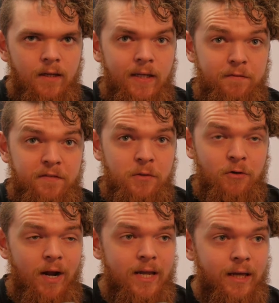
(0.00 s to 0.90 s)
It feels
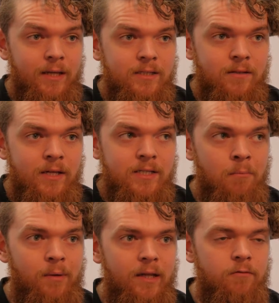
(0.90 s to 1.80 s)
great. It's
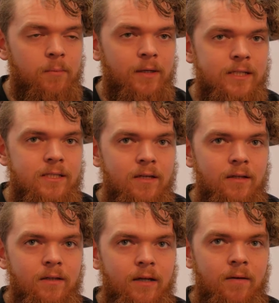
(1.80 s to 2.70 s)
unbelievable. It's
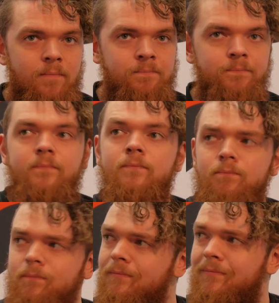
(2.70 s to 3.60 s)
the
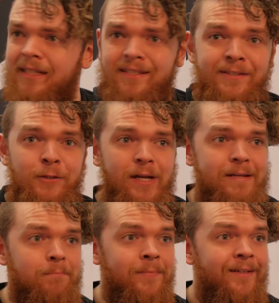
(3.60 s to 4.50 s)

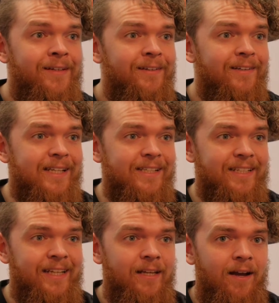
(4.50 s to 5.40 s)
dream.
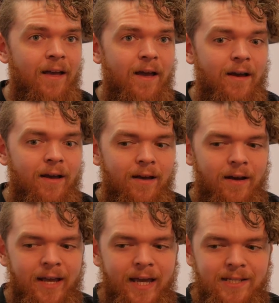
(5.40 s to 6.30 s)
Essentially,
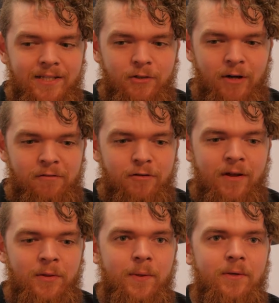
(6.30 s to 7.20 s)
I get to travel
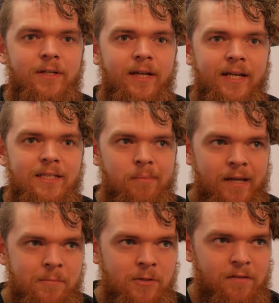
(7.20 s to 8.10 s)
around the world and I get to
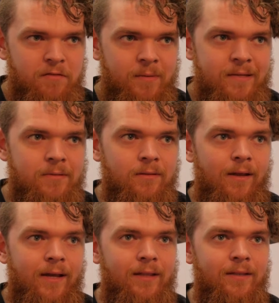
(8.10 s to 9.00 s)
play music for
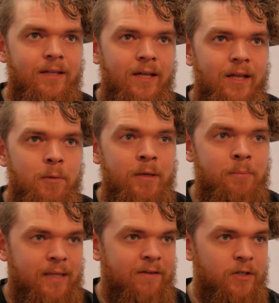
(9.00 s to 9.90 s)
people, and
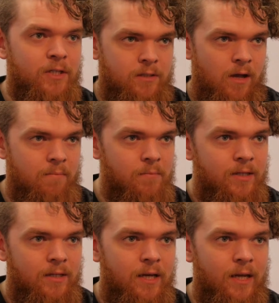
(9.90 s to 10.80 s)
people have a good time,
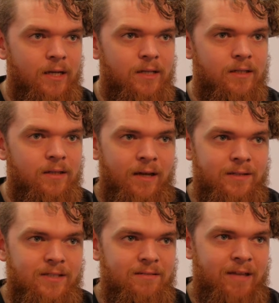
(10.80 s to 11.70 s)
and
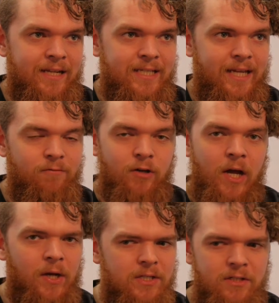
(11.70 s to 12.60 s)
that's it.
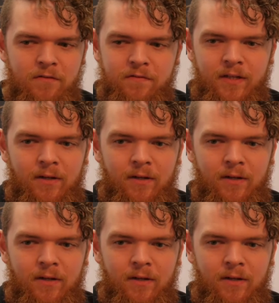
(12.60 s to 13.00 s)
Regardless of